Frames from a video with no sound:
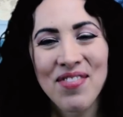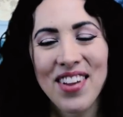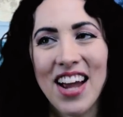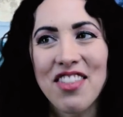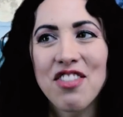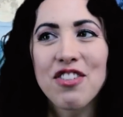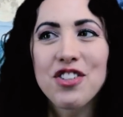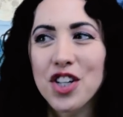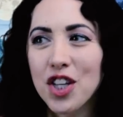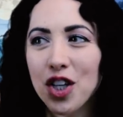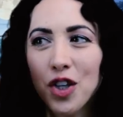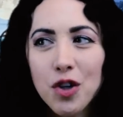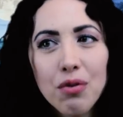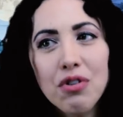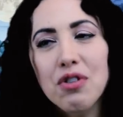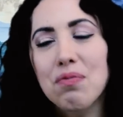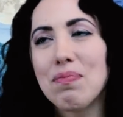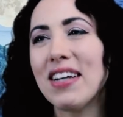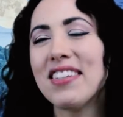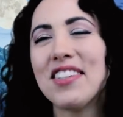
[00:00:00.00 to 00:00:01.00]
And there's a
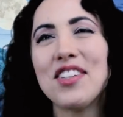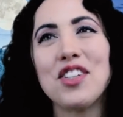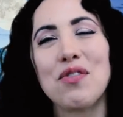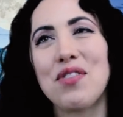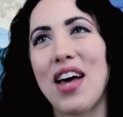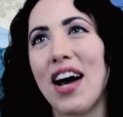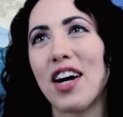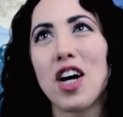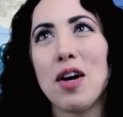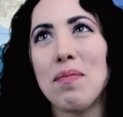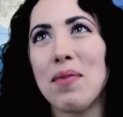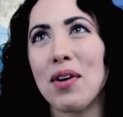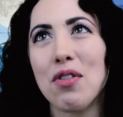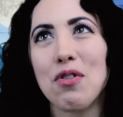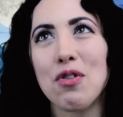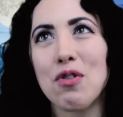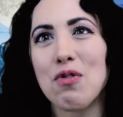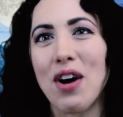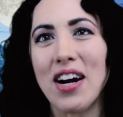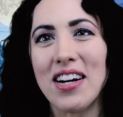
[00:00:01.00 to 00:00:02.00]
huge message of that coming
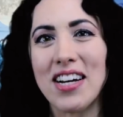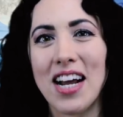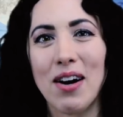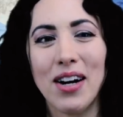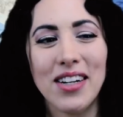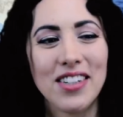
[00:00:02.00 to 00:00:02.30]
through right now.